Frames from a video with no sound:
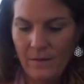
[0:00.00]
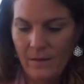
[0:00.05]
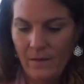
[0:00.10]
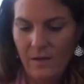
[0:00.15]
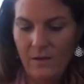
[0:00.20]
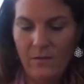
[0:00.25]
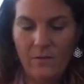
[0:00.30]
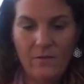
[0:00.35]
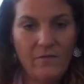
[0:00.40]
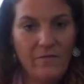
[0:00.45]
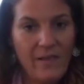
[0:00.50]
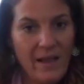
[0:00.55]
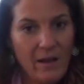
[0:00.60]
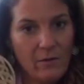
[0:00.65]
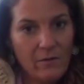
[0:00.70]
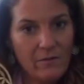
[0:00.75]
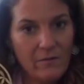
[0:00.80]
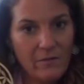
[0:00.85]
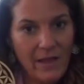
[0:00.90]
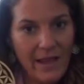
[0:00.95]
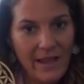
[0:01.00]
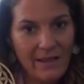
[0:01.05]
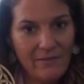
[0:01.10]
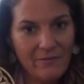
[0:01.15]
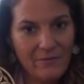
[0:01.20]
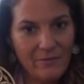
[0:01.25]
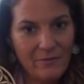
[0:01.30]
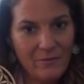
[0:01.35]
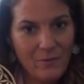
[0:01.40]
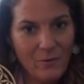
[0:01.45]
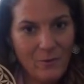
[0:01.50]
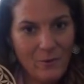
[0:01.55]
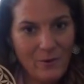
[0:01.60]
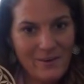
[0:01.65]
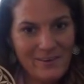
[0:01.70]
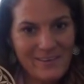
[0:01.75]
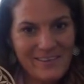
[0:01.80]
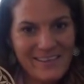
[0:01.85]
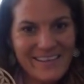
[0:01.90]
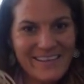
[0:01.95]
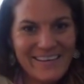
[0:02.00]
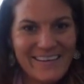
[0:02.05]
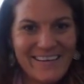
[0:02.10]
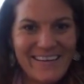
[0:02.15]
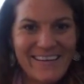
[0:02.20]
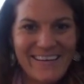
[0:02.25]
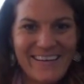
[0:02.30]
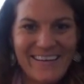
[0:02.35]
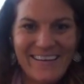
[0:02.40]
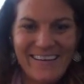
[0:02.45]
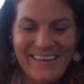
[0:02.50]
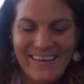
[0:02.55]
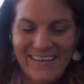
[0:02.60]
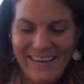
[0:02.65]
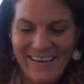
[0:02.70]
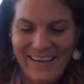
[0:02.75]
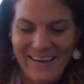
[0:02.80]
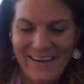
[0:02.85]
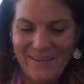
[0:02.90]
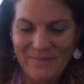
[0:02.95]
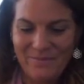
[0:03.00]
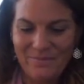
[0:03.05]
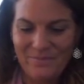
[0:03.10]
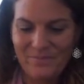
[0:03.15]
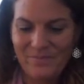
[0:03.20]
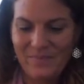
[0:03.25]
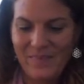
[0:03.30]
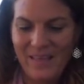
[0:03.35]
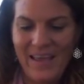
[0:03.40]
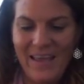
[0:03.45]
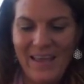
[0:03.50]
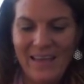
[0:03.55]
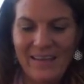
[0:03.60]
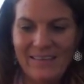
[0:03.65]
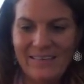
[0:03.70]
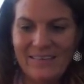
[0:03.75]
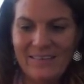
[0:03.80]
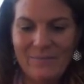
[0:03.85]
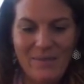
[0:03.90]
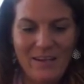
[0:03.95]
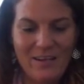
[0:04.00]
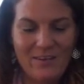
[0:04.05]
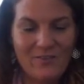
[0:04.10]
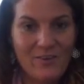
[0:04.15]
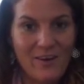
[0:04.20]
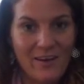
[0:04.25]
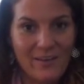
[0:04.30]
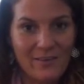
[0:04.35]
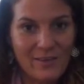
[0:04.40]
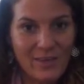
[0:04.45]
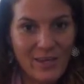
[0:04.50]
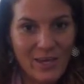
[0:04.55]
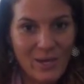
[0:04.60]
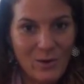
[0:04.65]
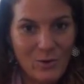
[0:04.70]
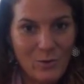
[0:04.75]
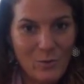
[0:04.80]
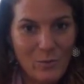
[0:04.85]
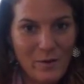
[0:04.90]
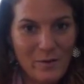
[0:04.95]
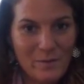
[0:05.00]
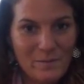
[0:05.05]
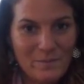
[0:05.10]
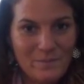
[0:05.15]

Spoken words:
you know, the flower of life, of course, and Metatron's cube.